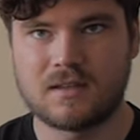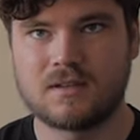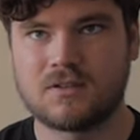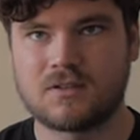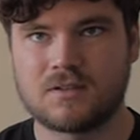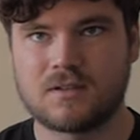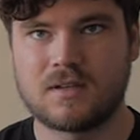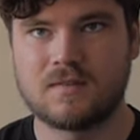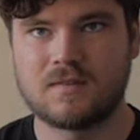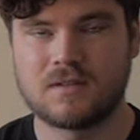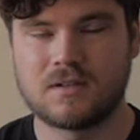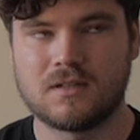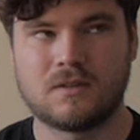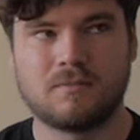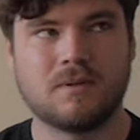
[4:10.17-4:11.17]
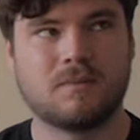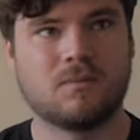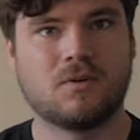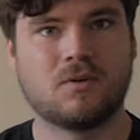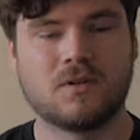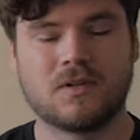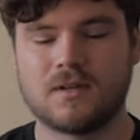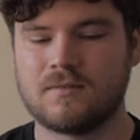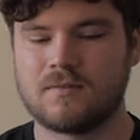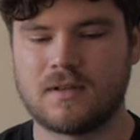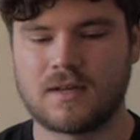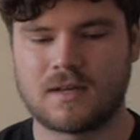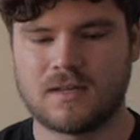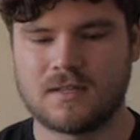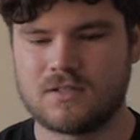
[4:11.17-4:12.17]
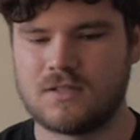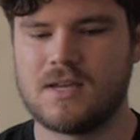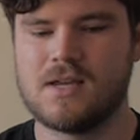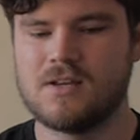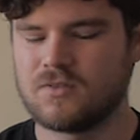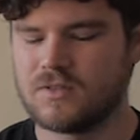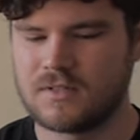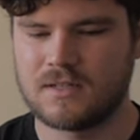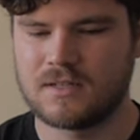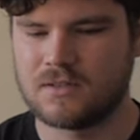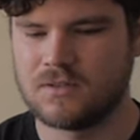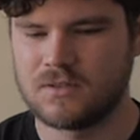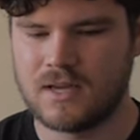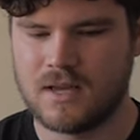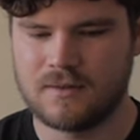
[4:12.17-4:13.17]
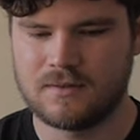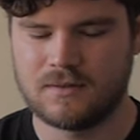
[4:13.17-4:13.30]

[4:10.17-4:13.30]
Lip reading: It just gives it a little bit more, like it's interesting to look at,